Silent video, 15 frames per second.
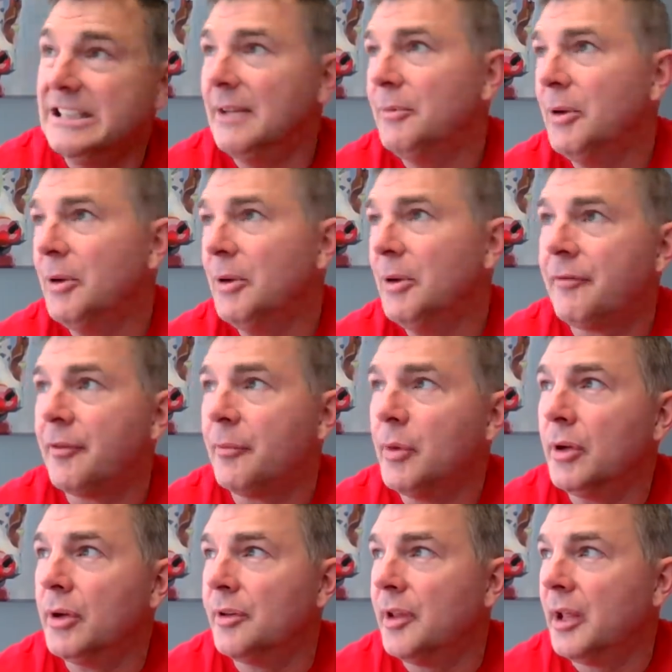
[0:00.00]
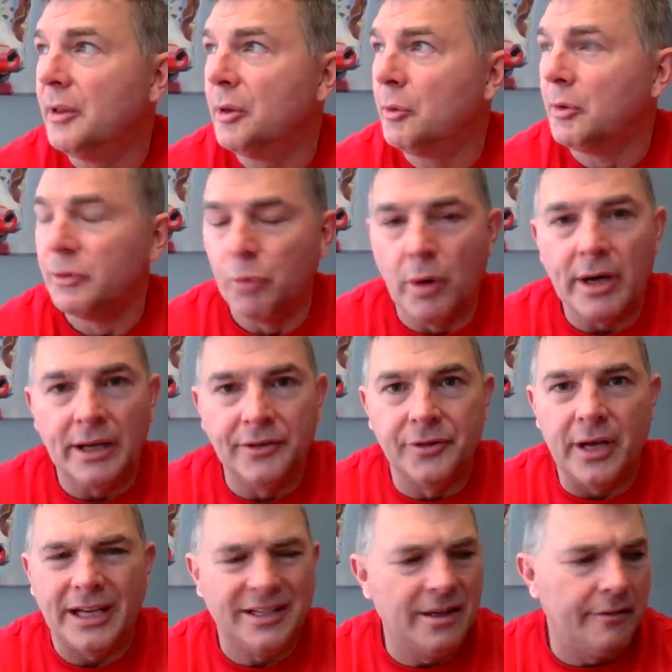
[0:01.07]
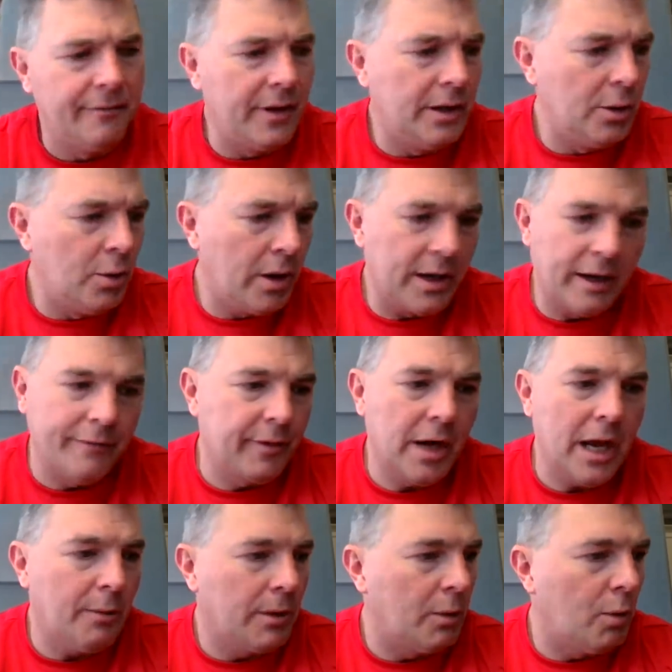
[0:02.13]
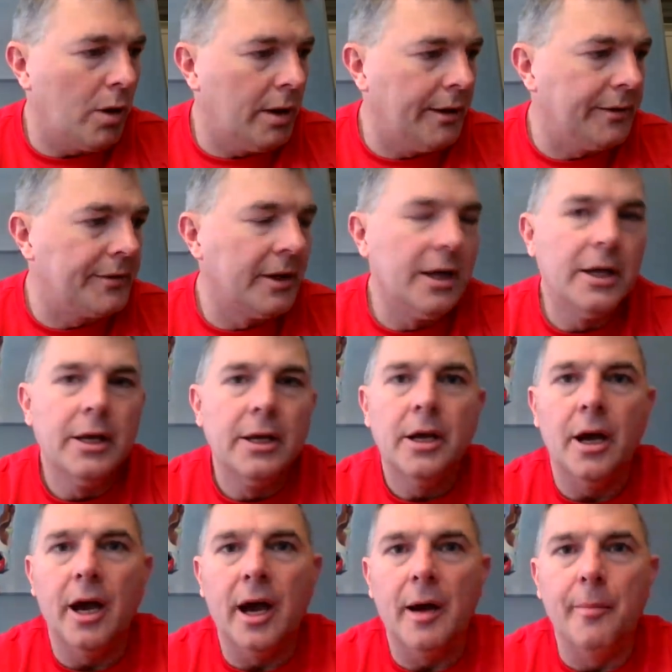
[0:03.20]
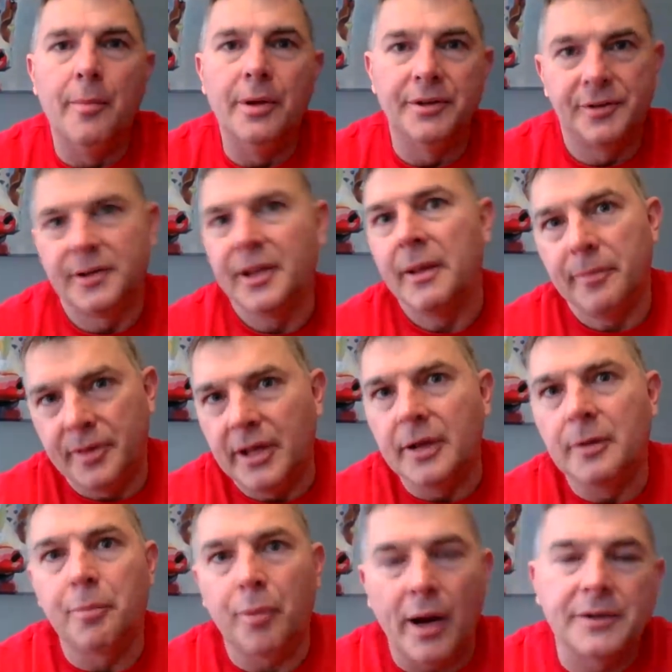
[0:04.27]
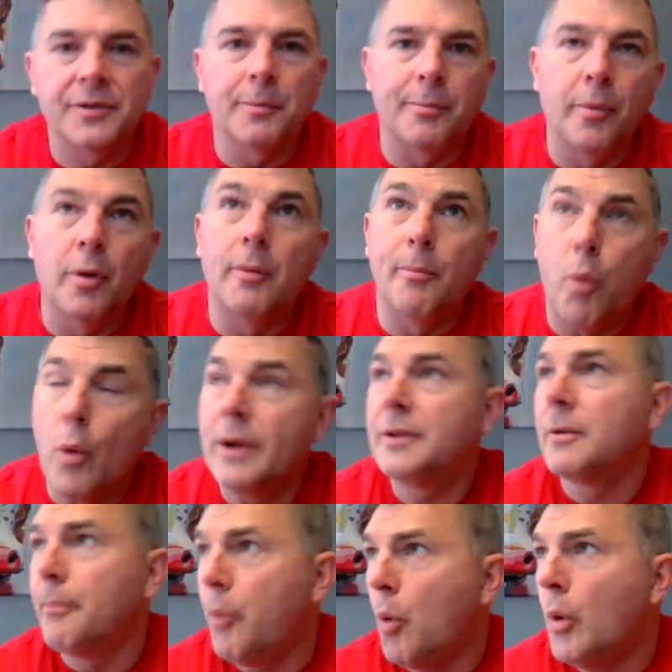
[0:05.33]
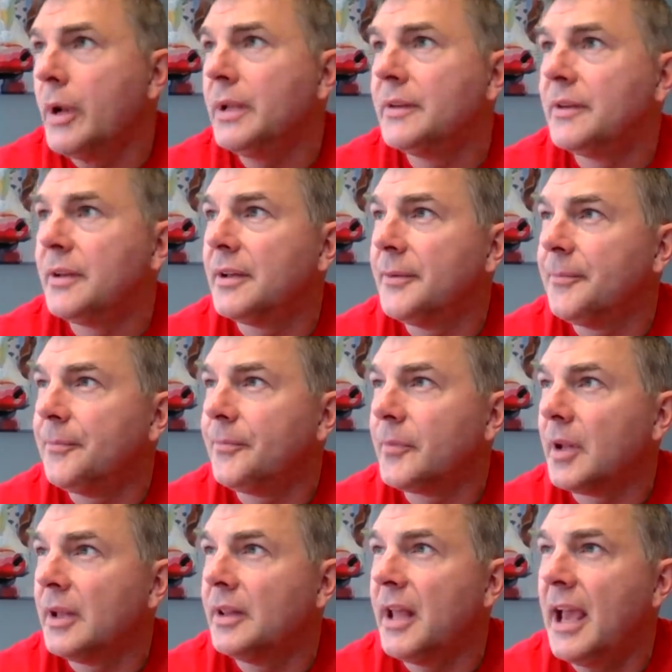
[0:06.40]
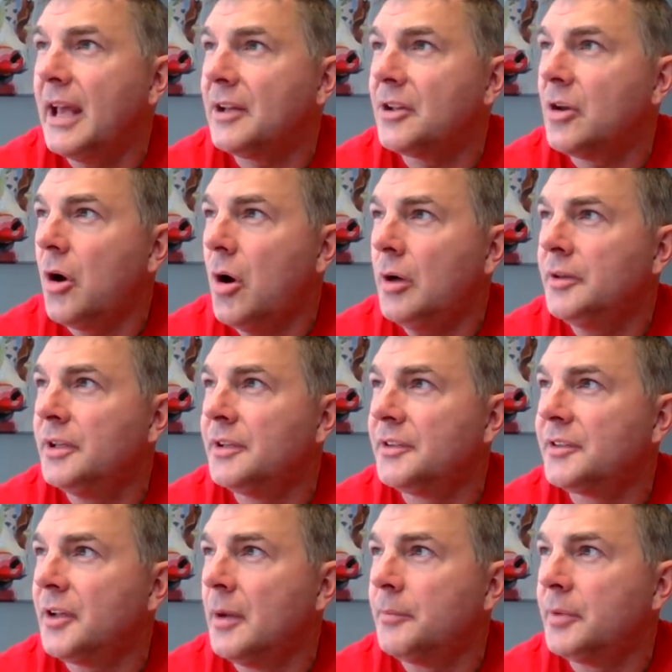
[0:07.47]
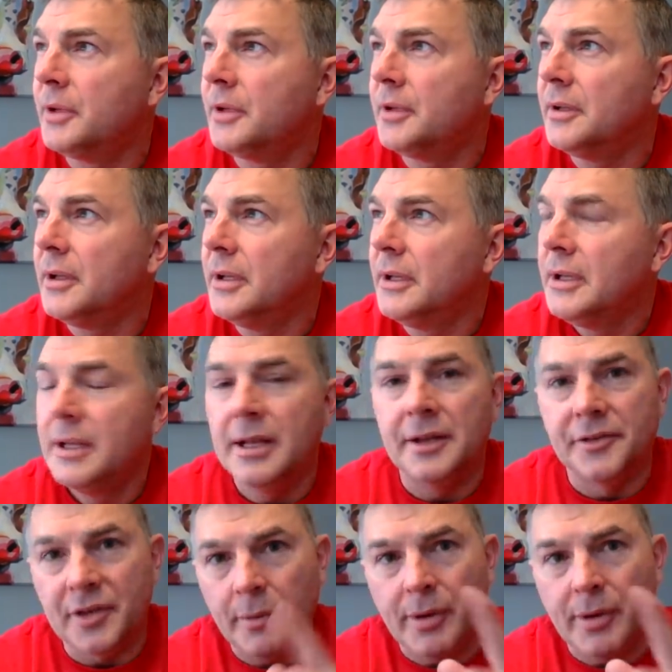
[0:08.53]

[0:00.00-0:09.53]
yeah, I'm not that familiar. There was one I was I did a video on. I forgot what it was, uh, but same thing, priced a uh, point to point. They had called it something, and